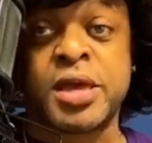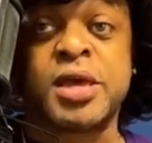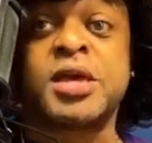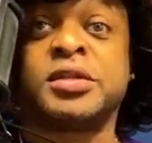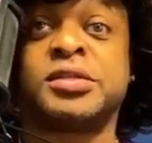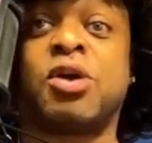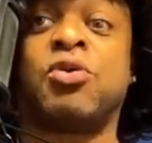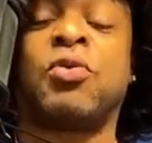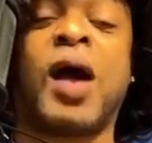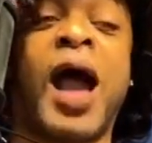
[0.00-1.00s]

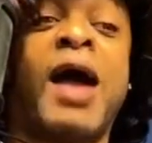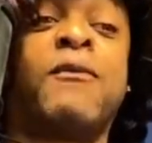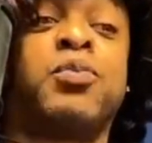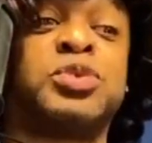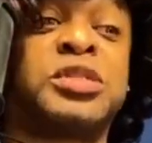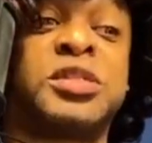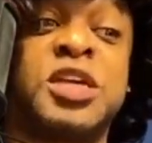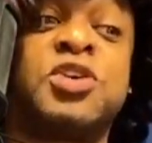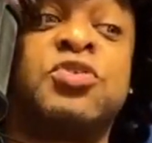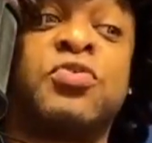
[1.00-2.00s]
So I was
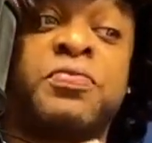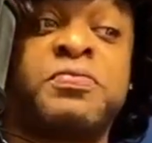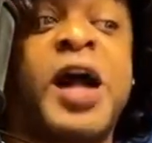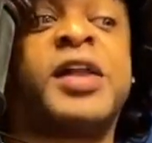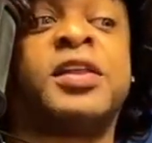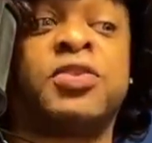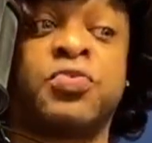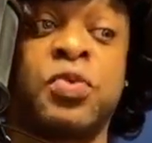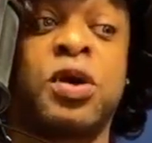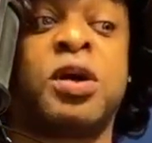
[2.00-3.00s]
still fighting
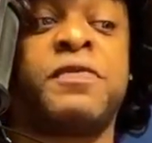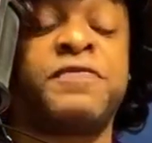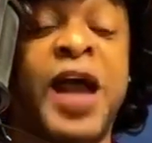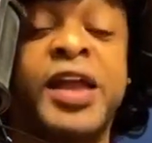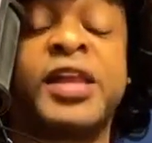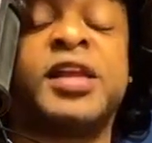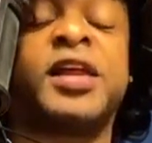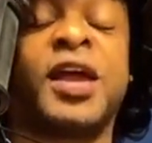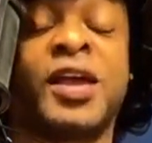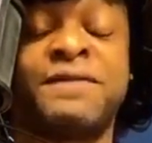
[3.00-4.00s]

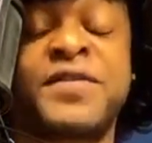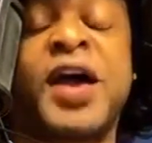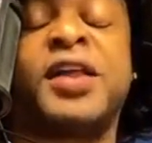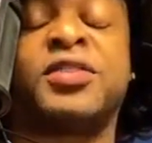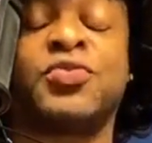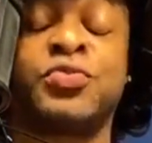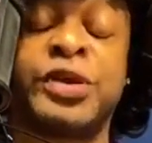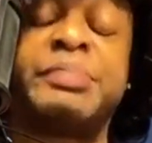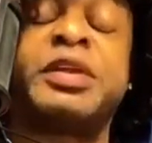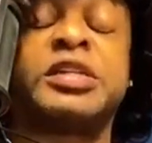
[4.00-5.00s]
it and fighting the
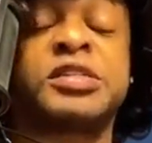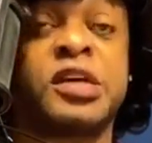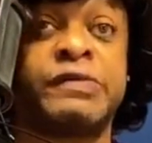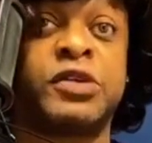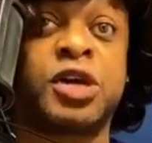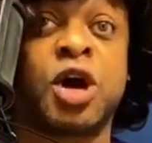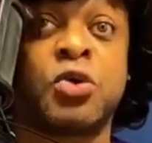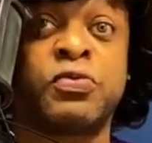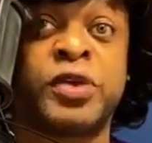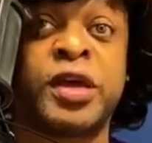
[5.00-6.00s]
remnants of the
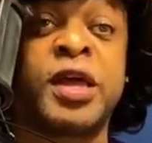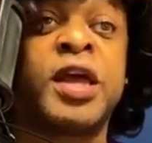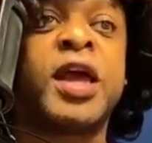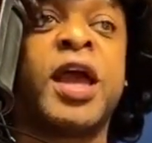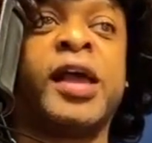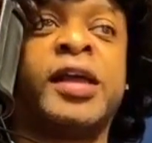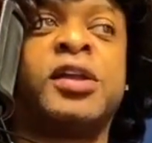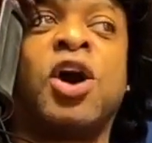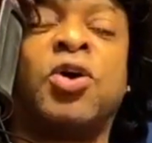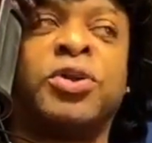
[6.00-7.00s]
COVID,
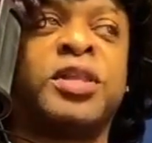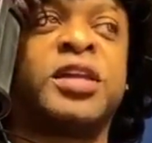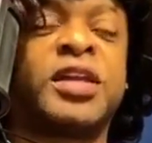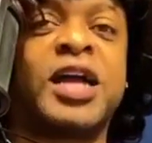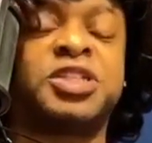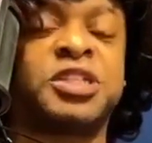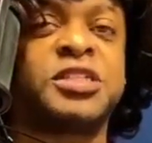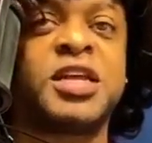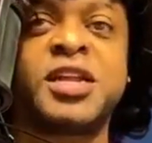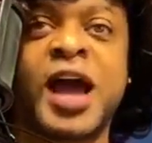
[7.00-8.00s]
and the only thing that I just
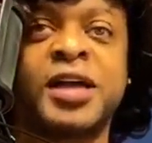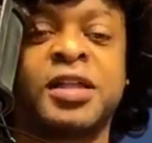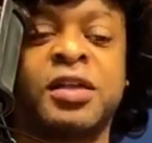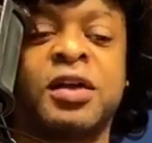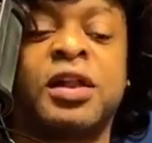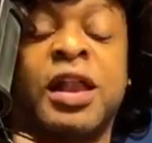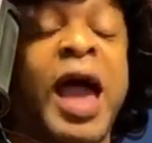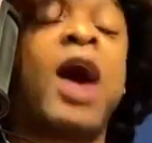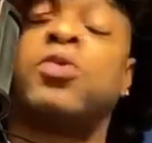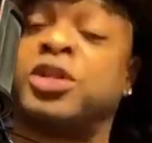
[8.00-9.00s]
did not
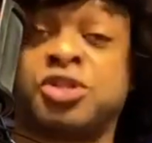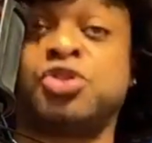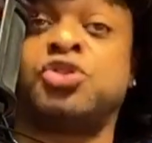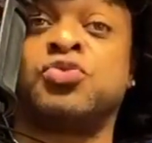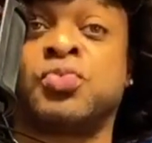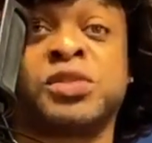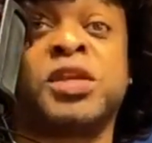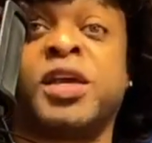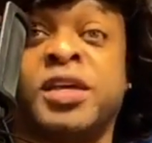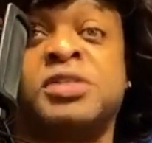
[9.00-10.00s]
allow it to do was
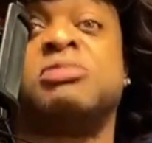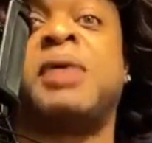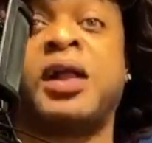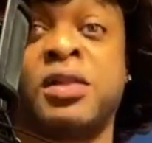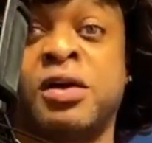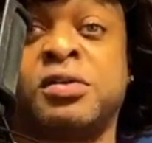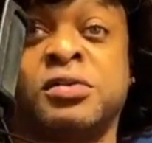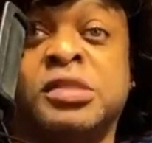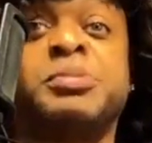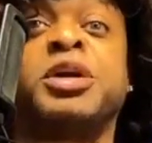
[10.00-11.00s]
get into my
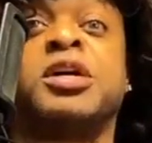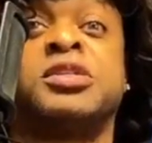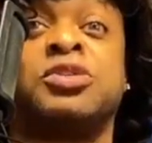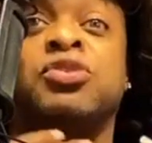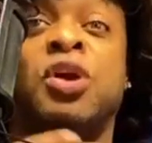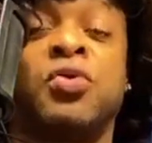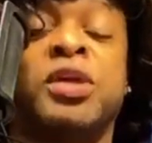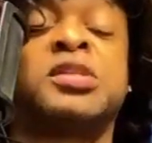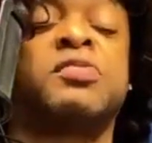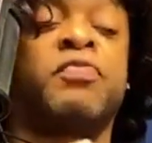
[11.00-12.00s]
lungs, because
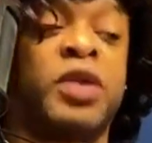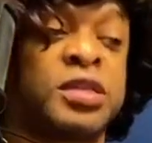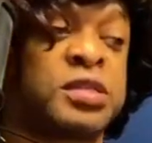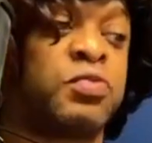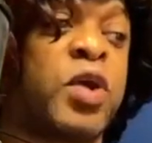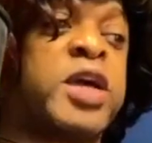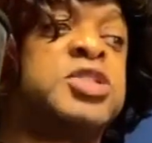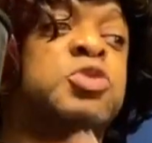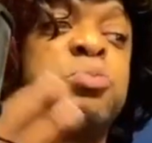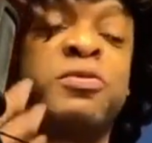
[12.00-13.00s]
it's
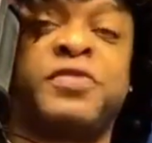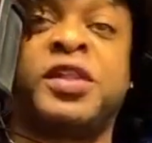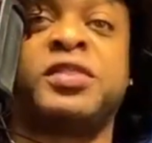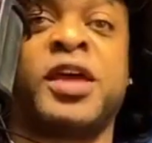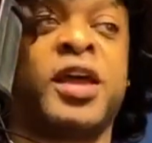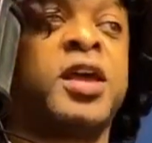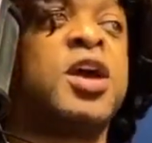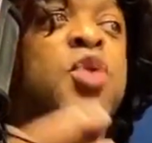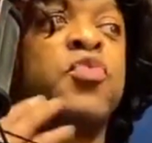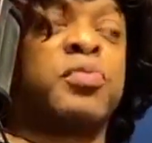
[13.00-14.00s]
ways to prevent that
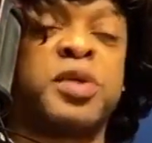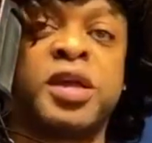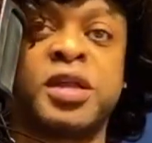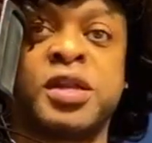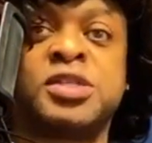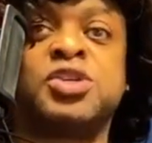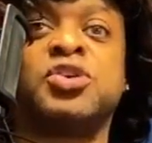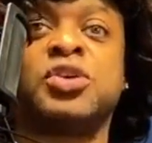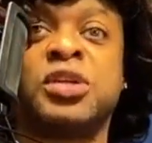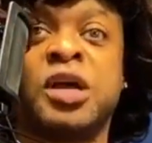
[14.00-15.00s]
from getting into
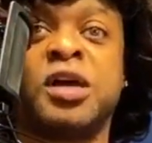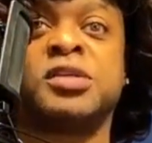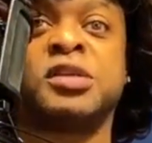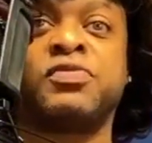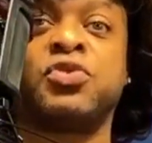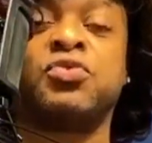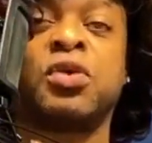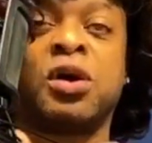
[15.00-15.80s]
your lungs if you